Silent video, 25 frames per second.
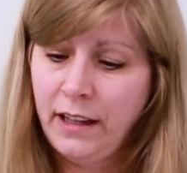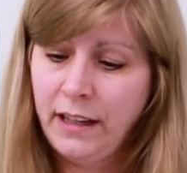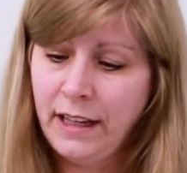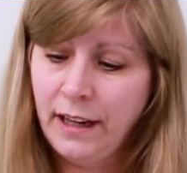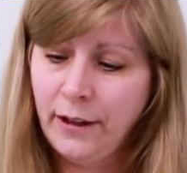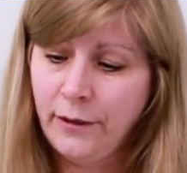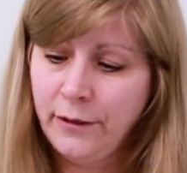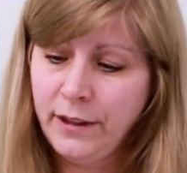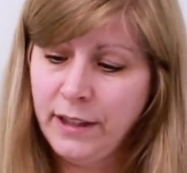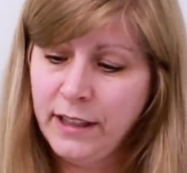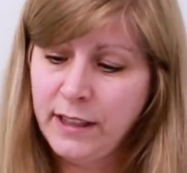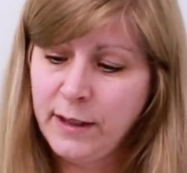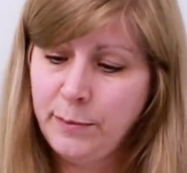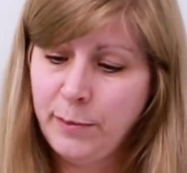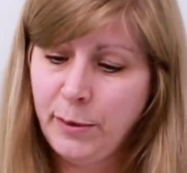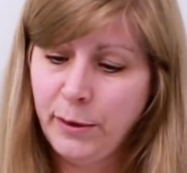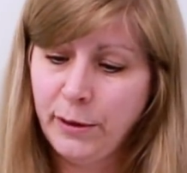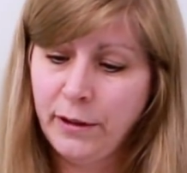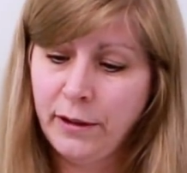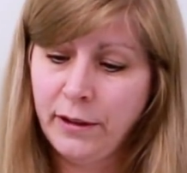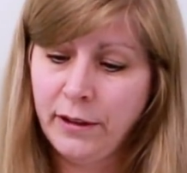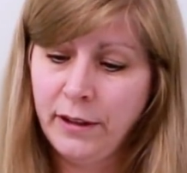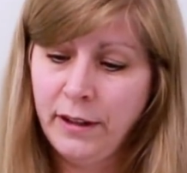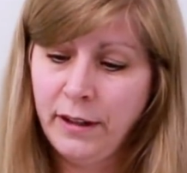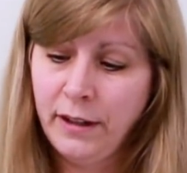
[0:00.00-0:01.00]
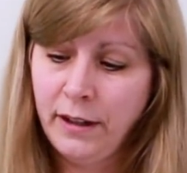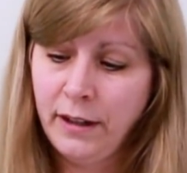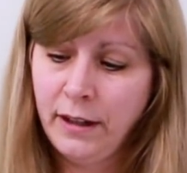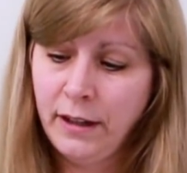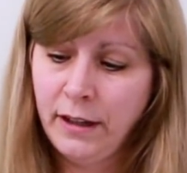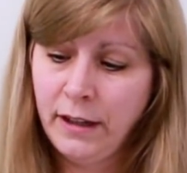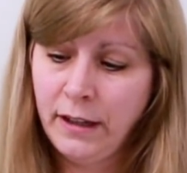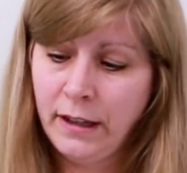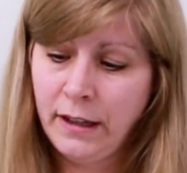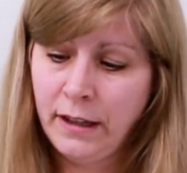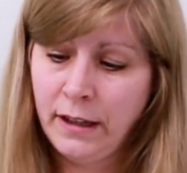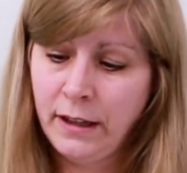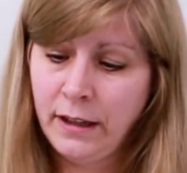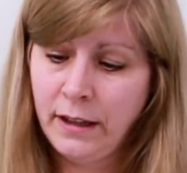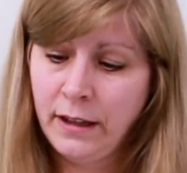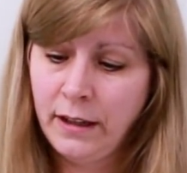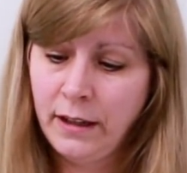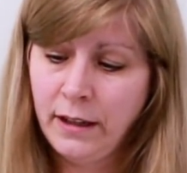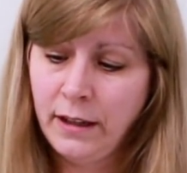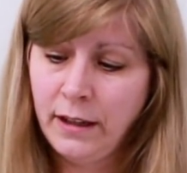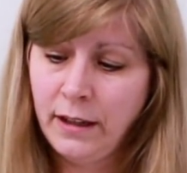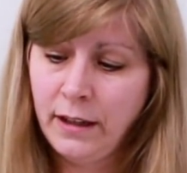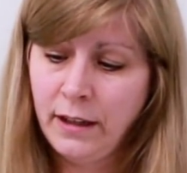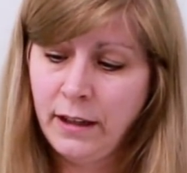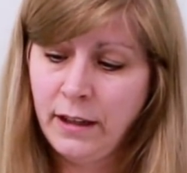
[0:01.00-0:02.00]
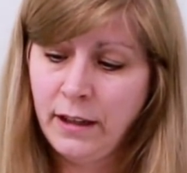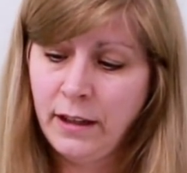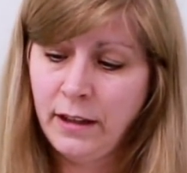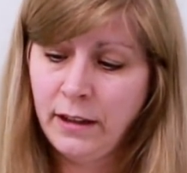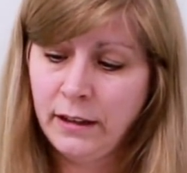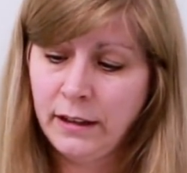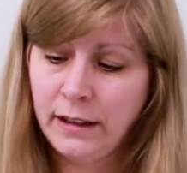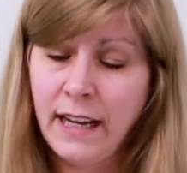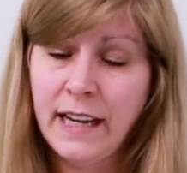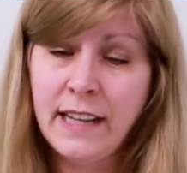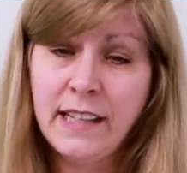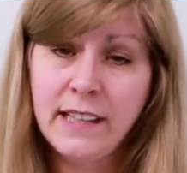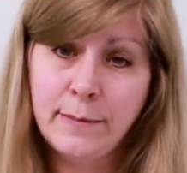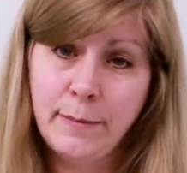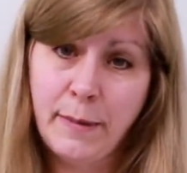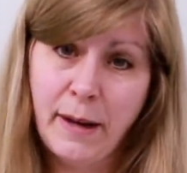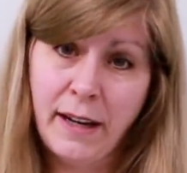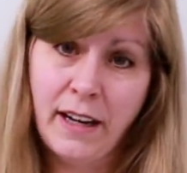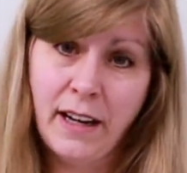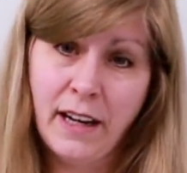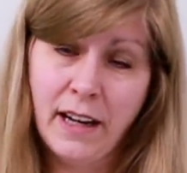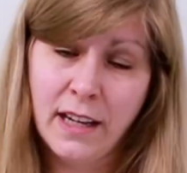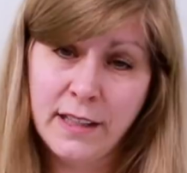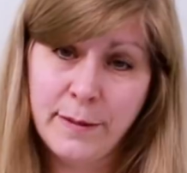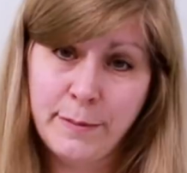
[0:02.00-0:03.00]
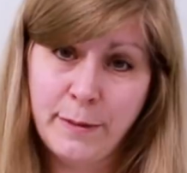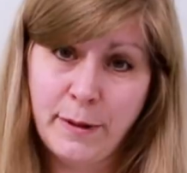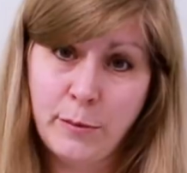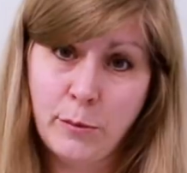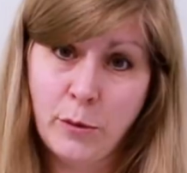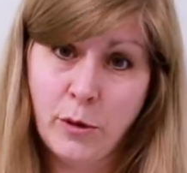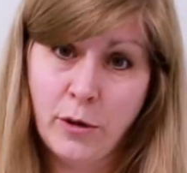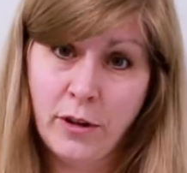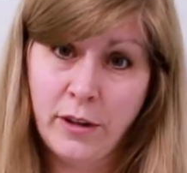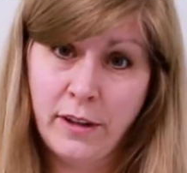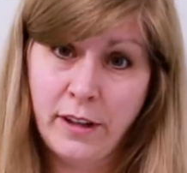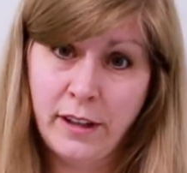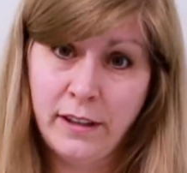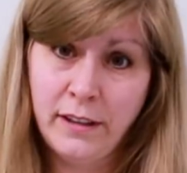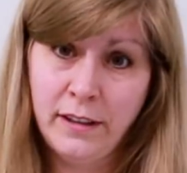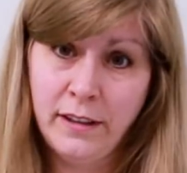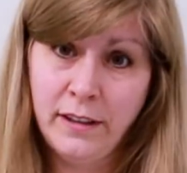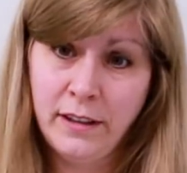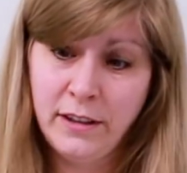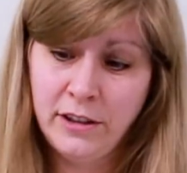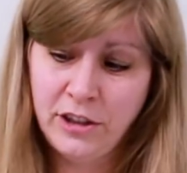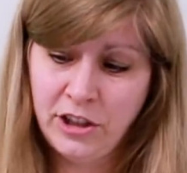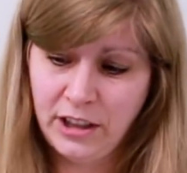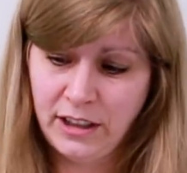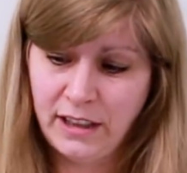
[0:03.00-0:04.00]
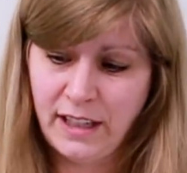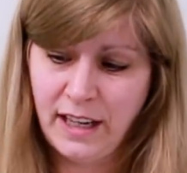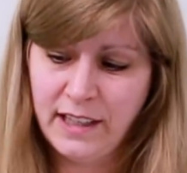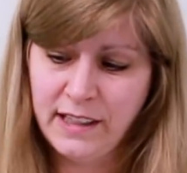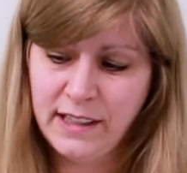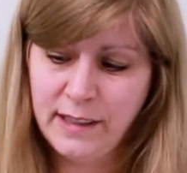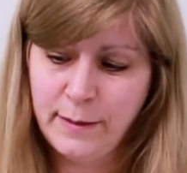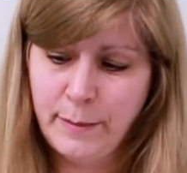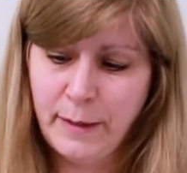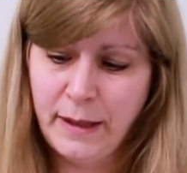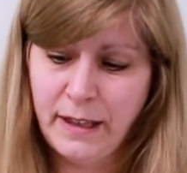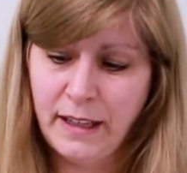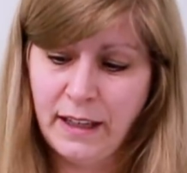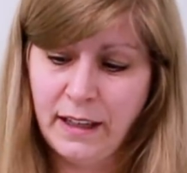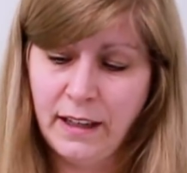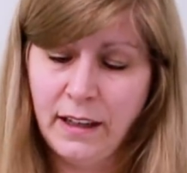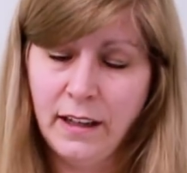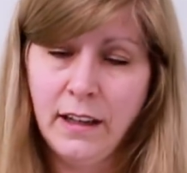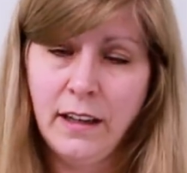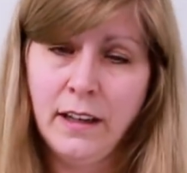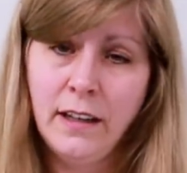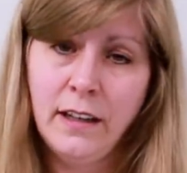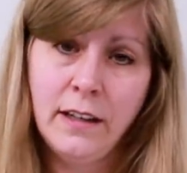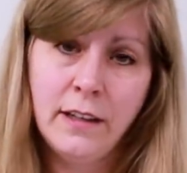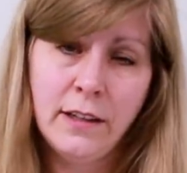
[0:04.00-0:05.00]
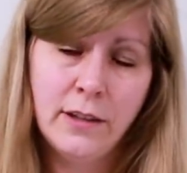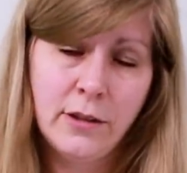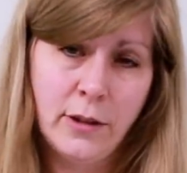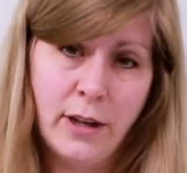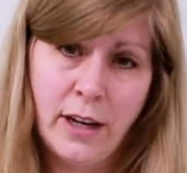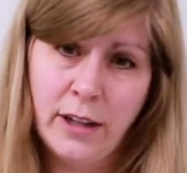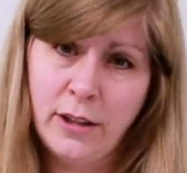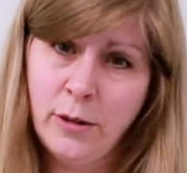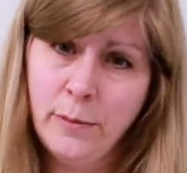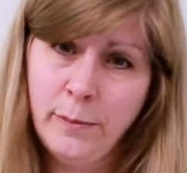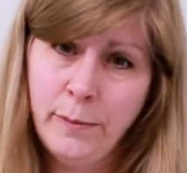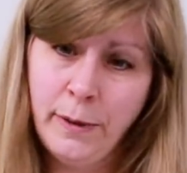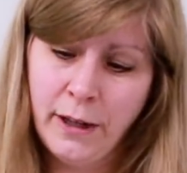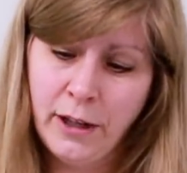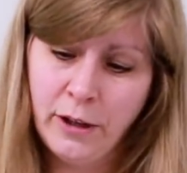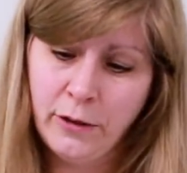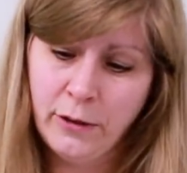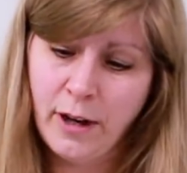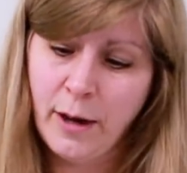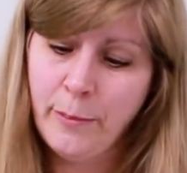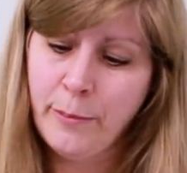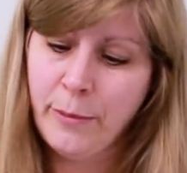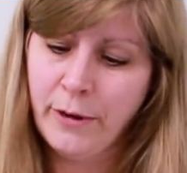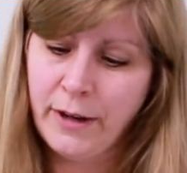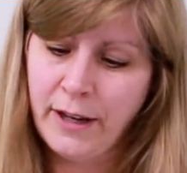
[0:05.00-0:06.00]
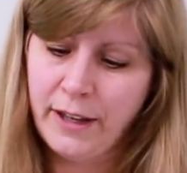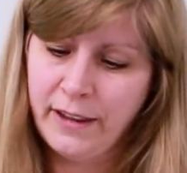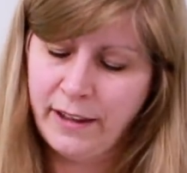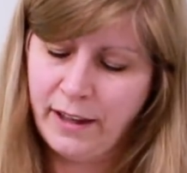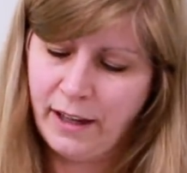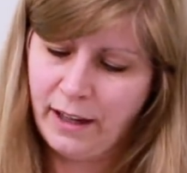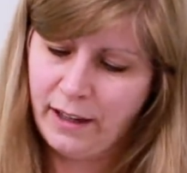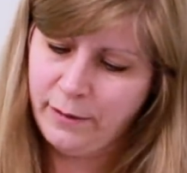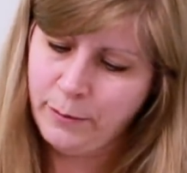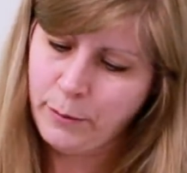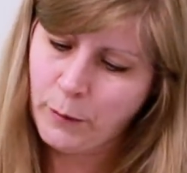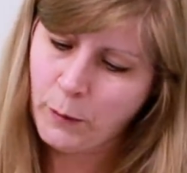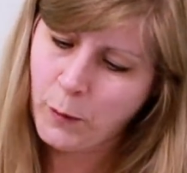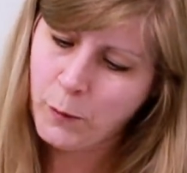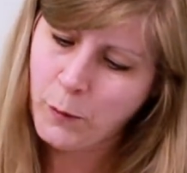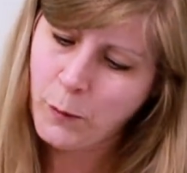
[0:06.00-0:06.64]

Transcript: Now this bird likes my husband more than she likes me. So I don't pick her up or anything.